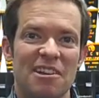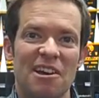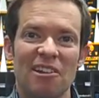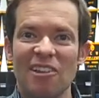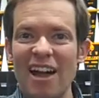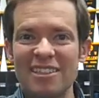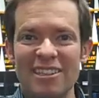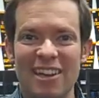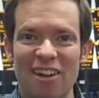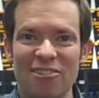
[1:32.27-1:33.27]
A lot to
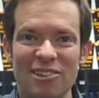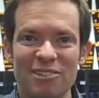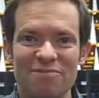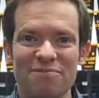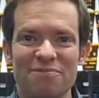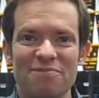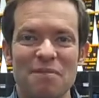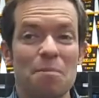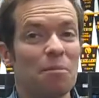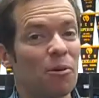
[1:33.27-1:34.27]
cover,
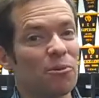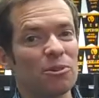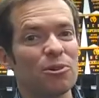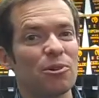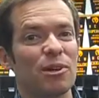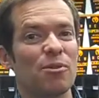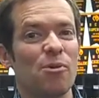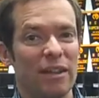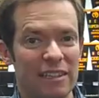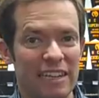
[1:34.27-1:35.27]
but we'll do it
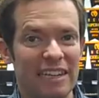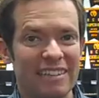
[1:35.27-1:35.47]
quickly.